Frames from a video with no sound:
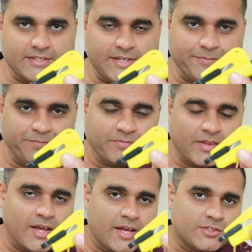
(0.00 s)
See,
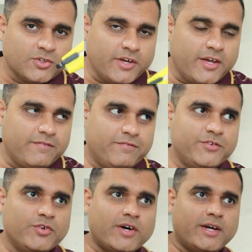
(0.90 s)
so if
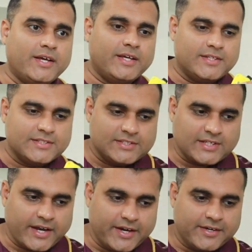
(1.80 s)
you are
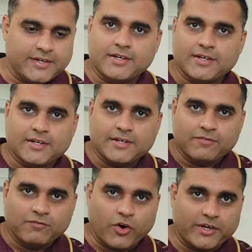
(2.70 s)
inside
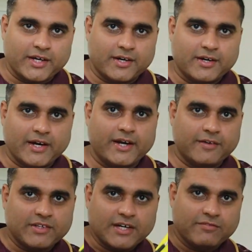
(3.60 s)
water, right,
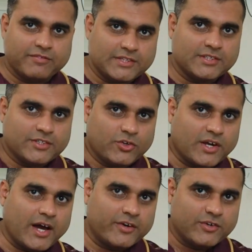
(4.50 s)
with your
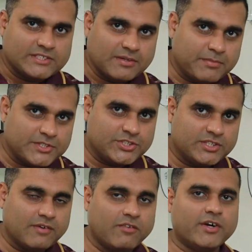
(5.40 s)
car you are submerged
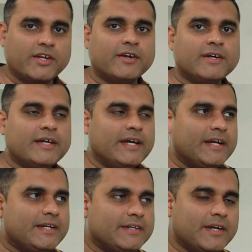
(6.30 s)
in the water,
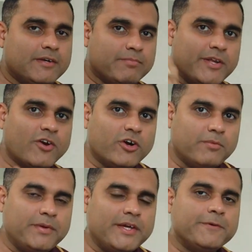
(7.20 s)
it may
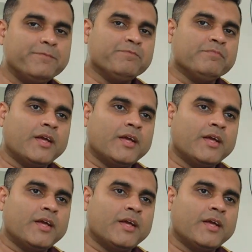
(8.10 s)
not be